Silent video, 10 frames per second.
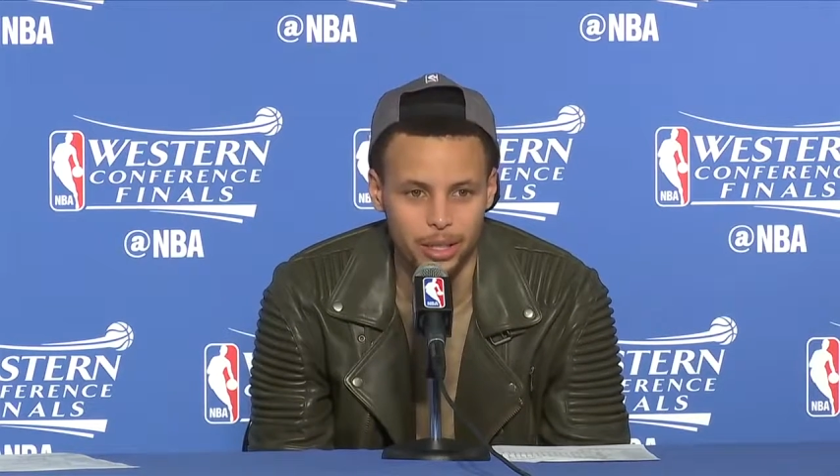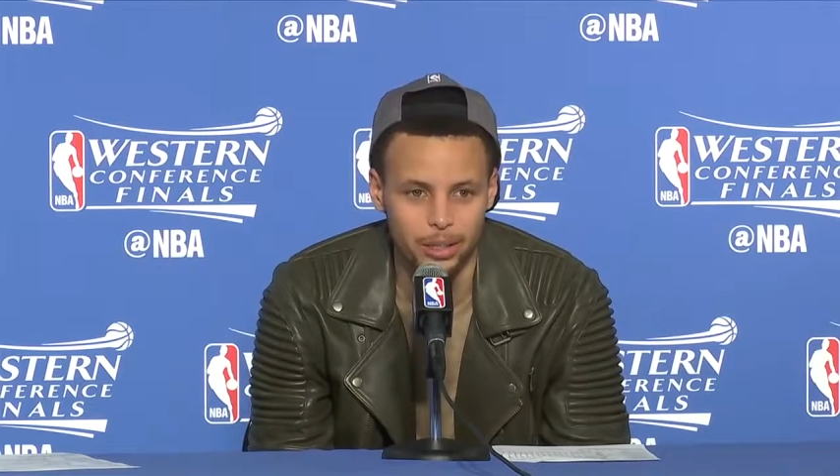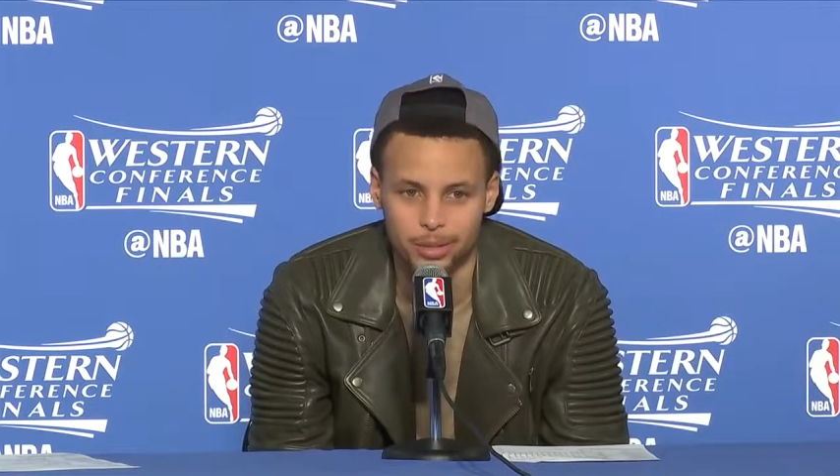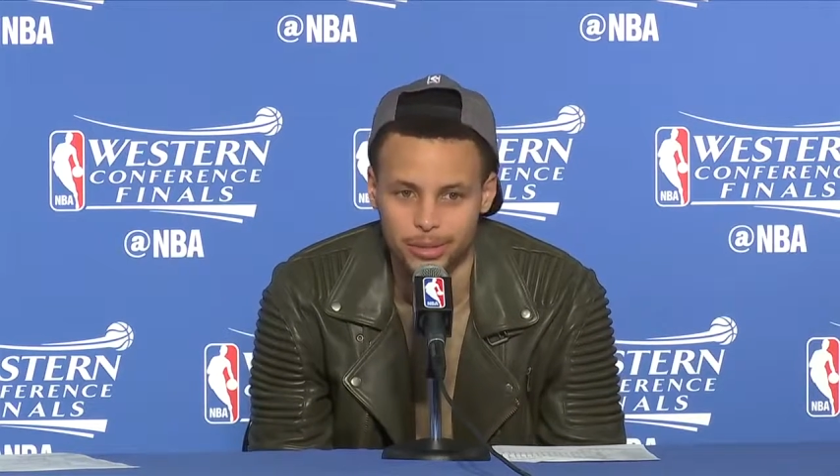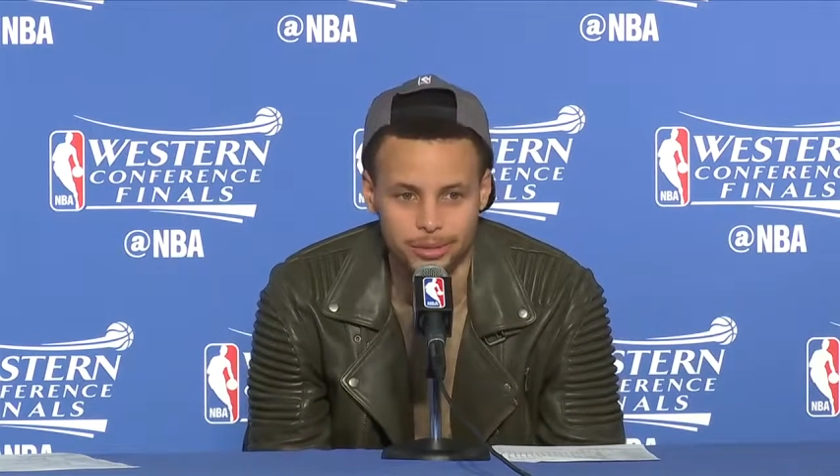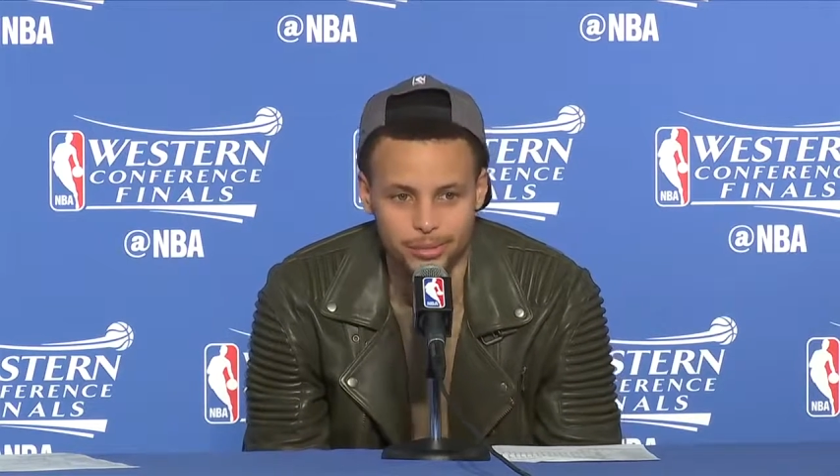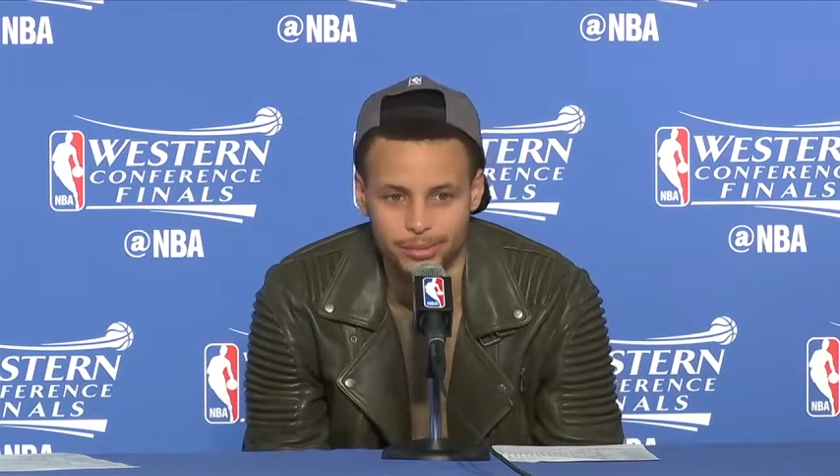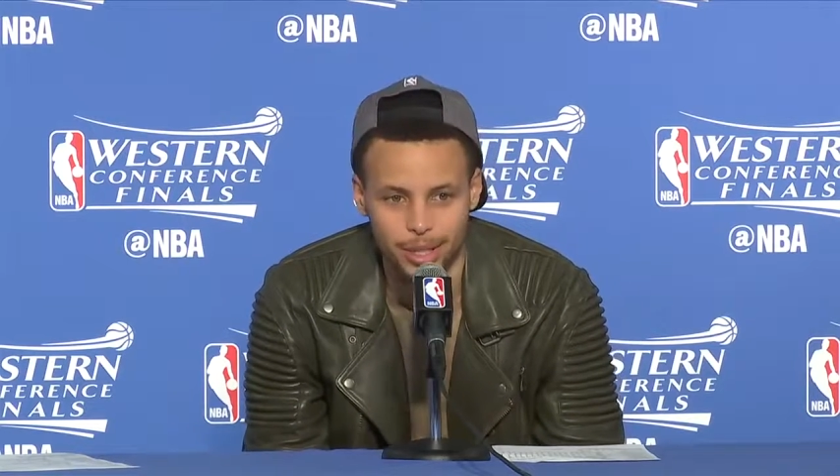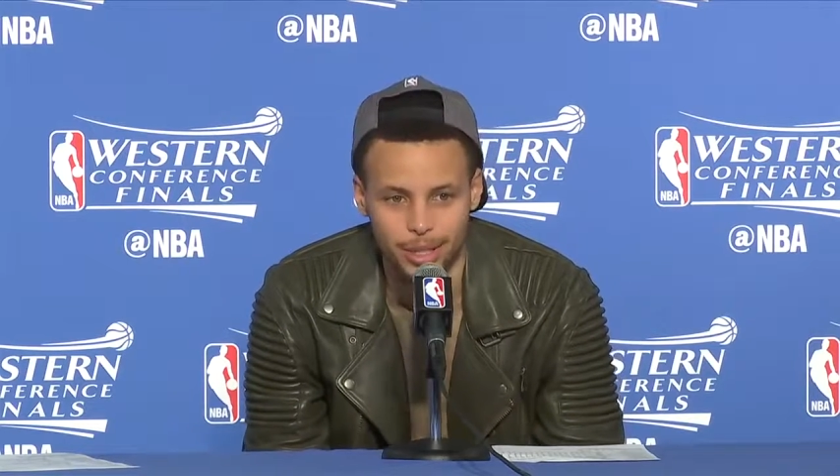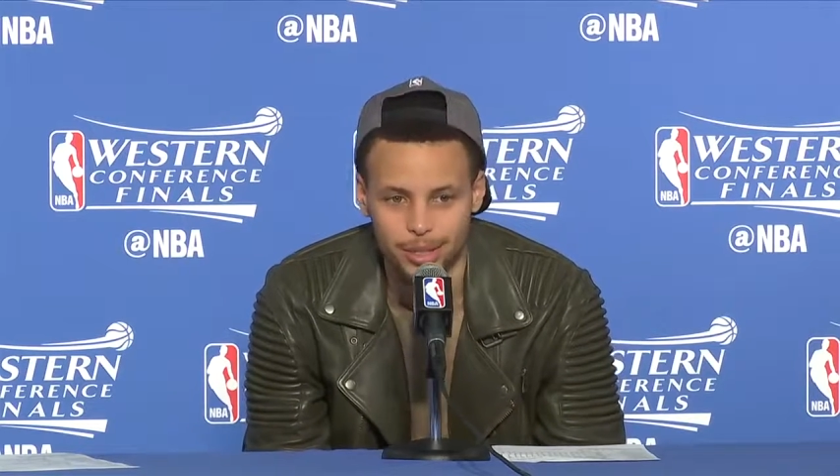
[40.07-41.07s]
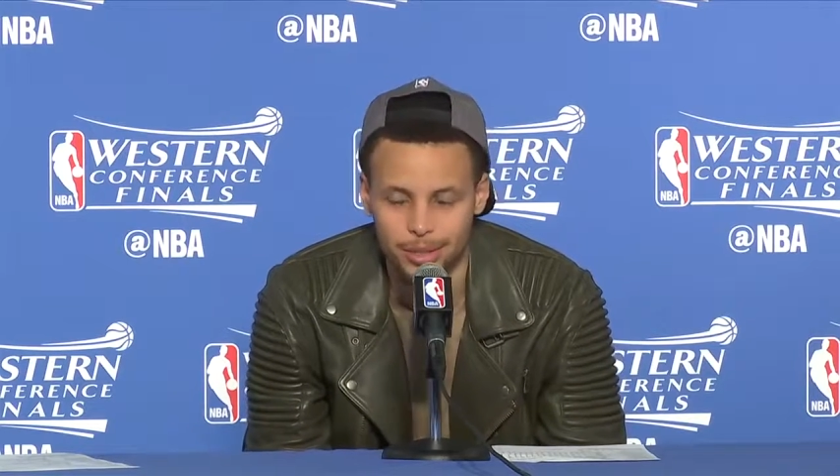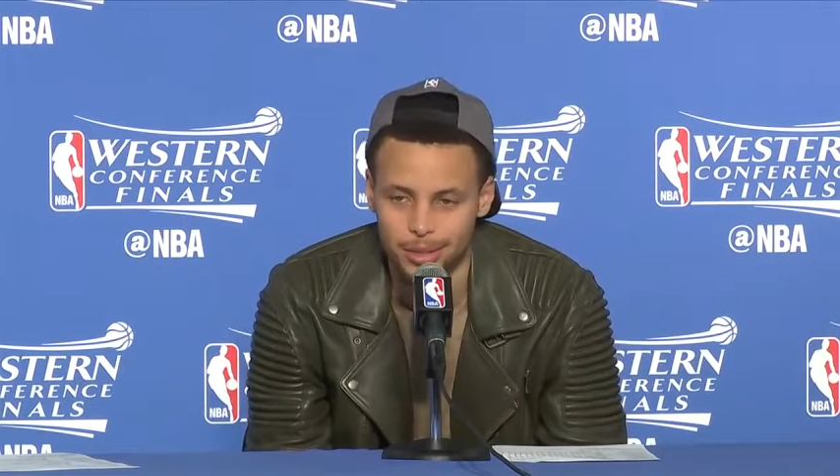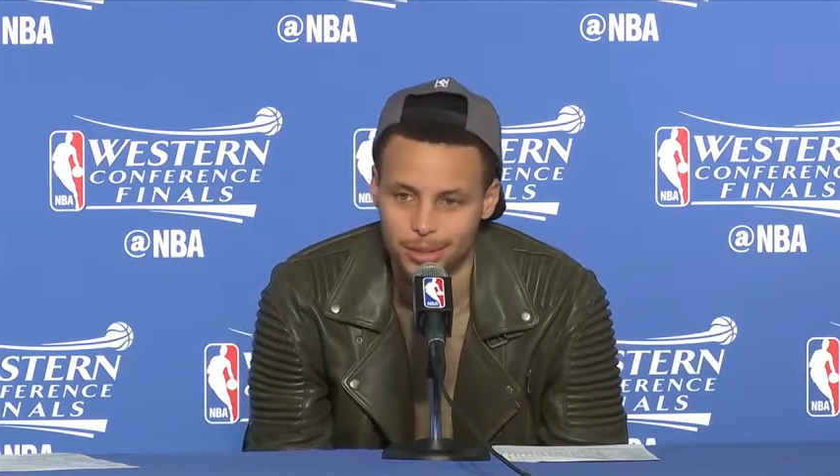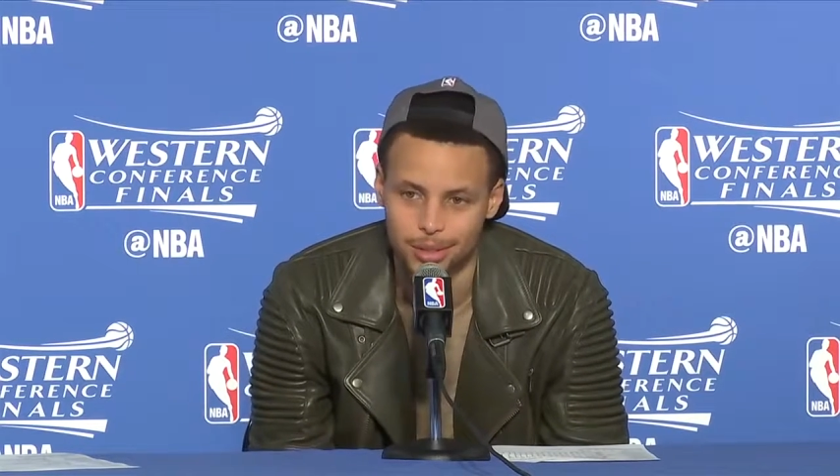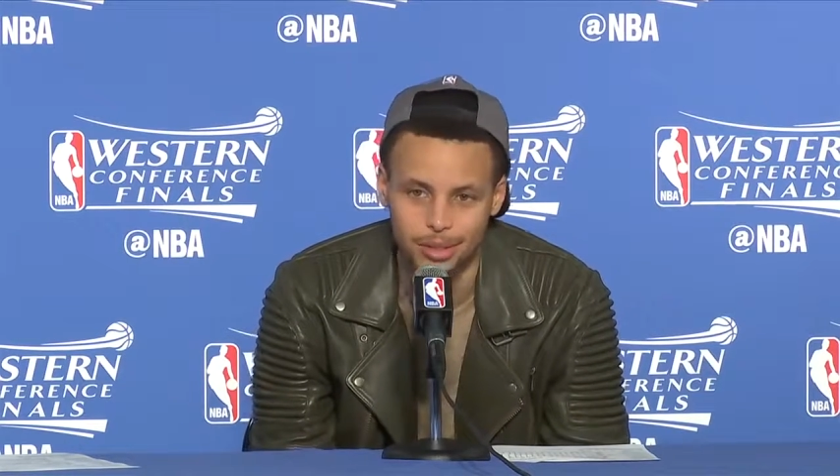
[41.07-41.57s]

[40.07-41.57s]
here. That's